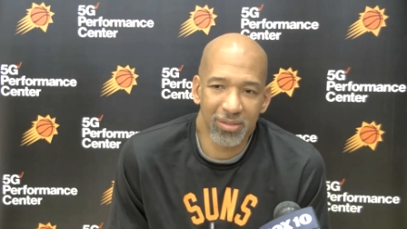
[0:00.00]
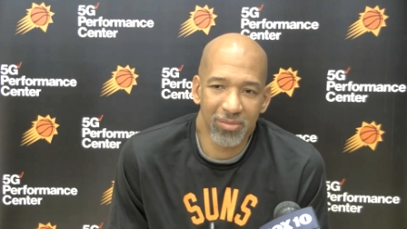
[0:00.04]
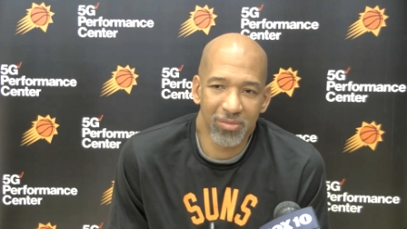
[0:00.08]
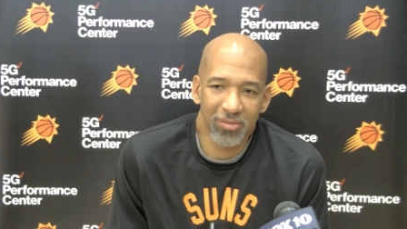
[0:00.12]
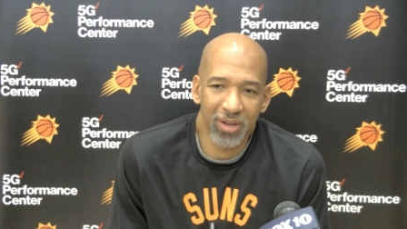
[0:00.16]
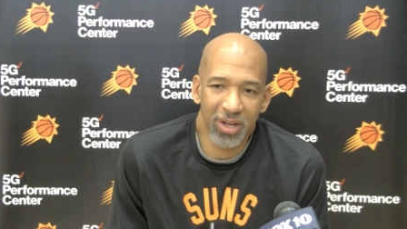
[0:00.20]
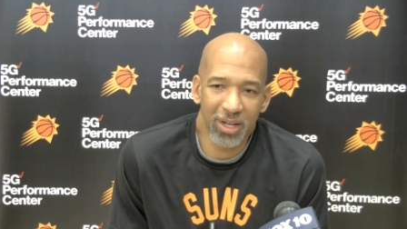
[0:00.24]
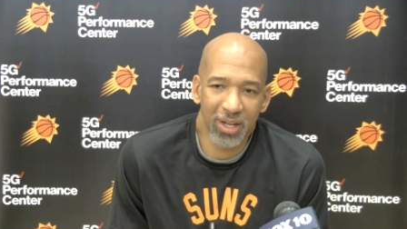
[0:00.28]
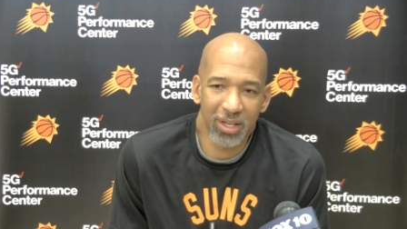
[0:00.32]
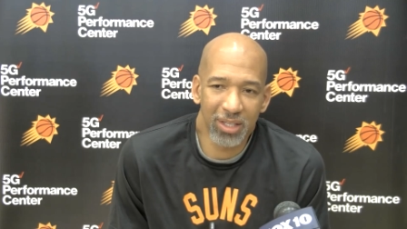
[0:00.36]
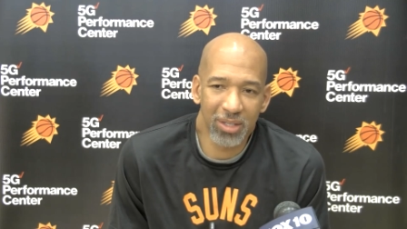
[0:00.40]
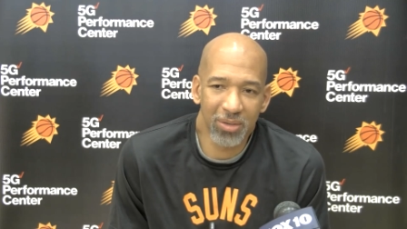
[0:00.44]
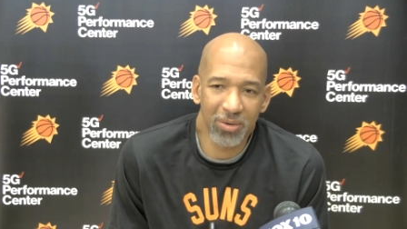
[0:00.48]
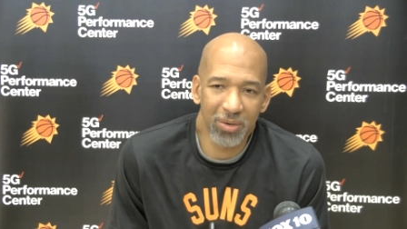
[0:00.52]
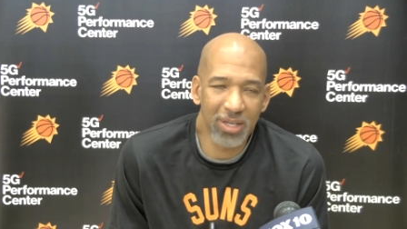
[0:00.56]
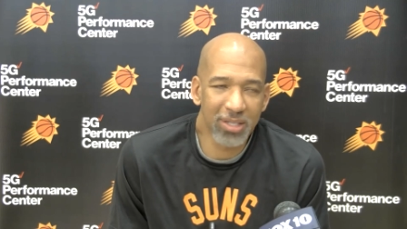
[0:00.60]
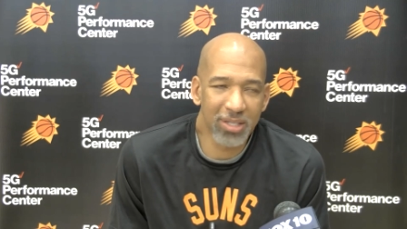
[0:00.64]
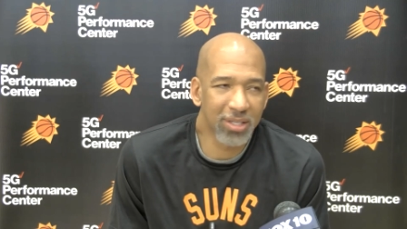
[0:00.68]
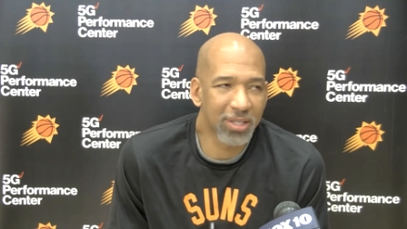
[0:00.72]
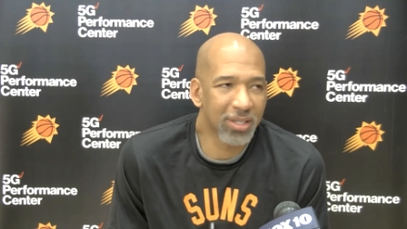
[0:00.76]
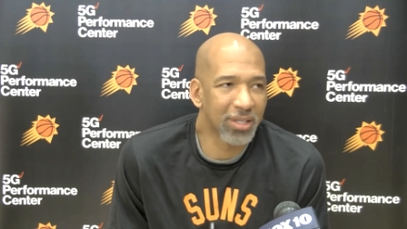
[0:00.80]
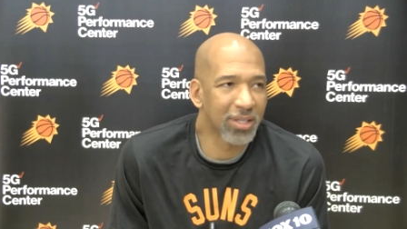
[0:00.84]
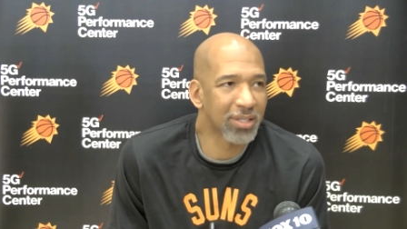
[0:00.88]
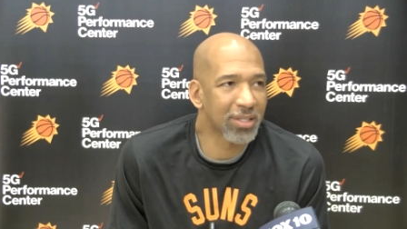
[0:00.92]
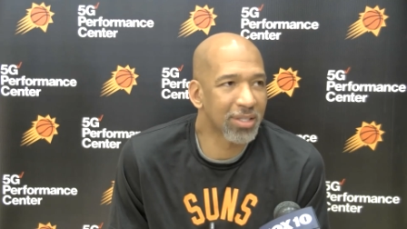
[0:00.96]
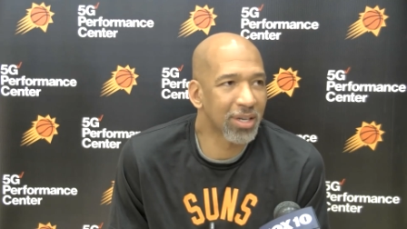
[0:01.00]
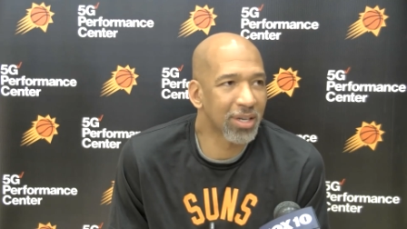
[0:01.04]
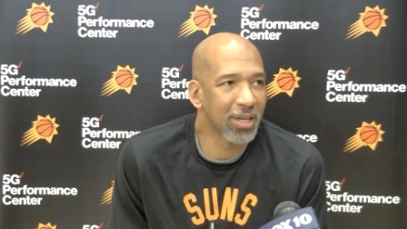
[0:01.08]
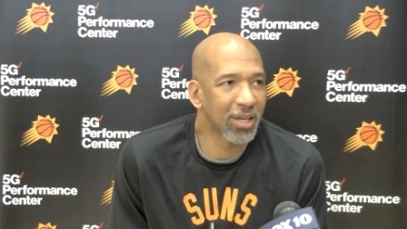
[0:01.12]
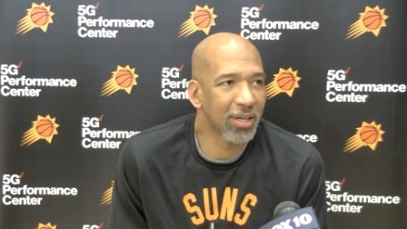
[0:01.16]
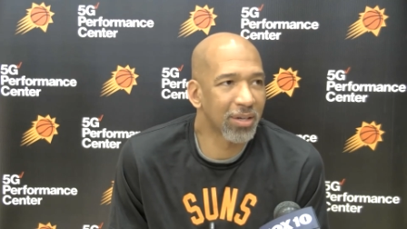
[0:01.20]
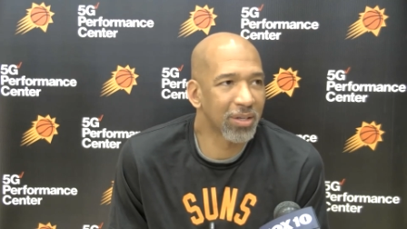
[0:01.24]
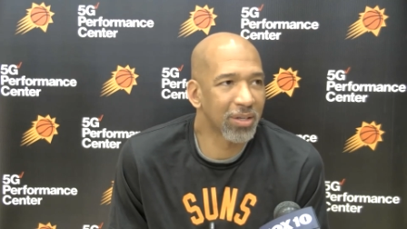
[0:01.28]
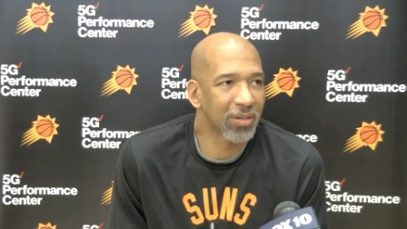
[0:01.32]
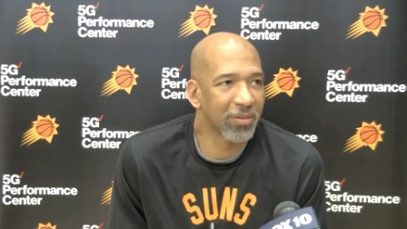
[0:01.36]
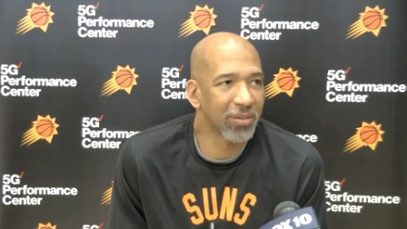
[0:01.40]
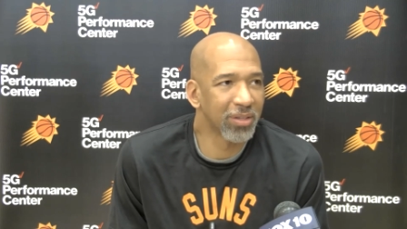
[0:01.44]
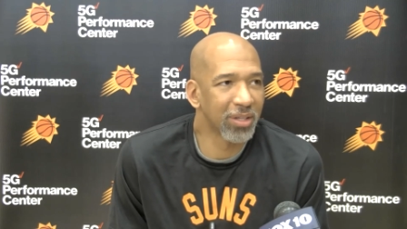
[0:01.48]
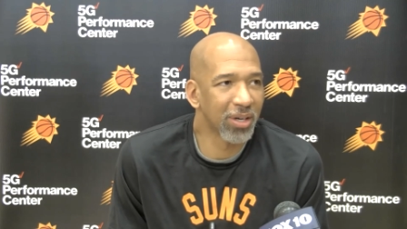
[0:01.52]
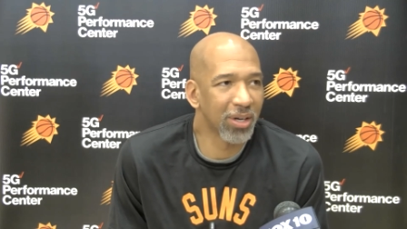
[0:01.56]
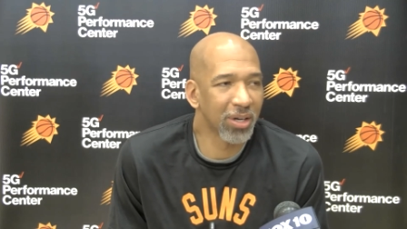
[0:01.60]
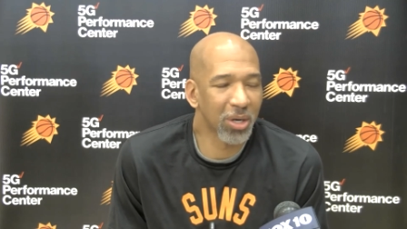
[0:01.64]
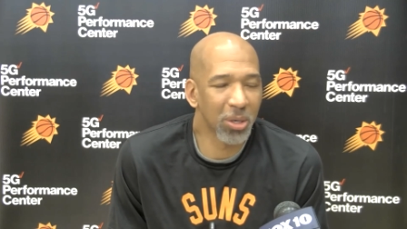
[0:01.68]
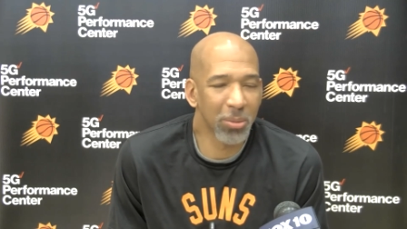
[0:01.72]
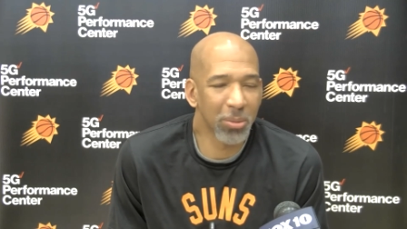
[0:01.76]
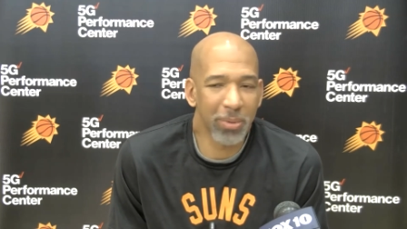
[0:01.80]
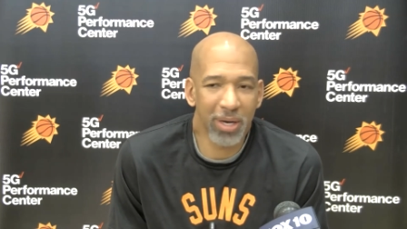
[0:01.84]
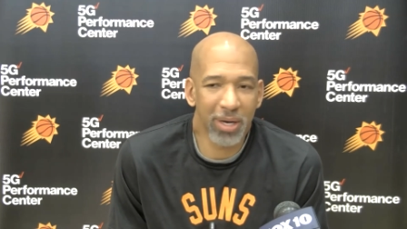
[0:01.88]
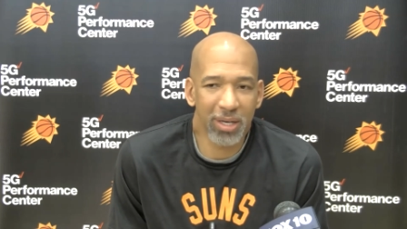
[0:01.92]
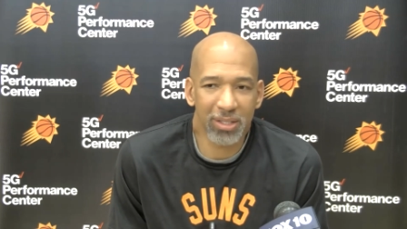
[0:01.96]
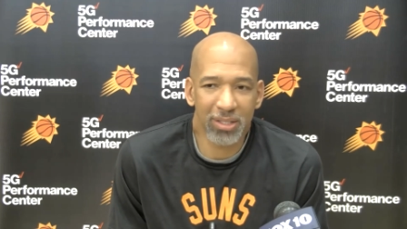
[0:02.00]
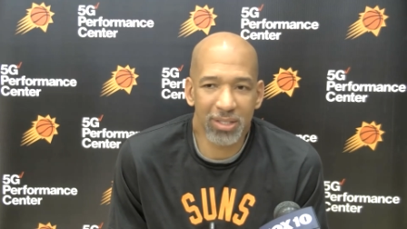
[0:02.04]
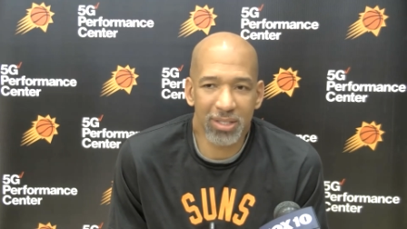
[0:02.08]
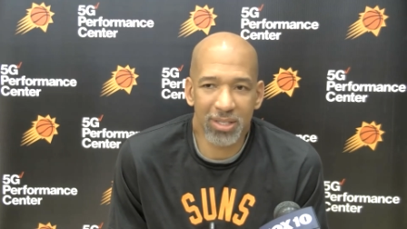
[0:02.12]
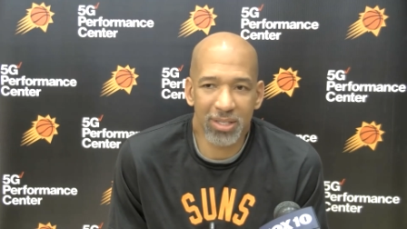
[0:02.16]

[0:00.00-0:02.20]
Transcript: Valley residents now, even though I go back to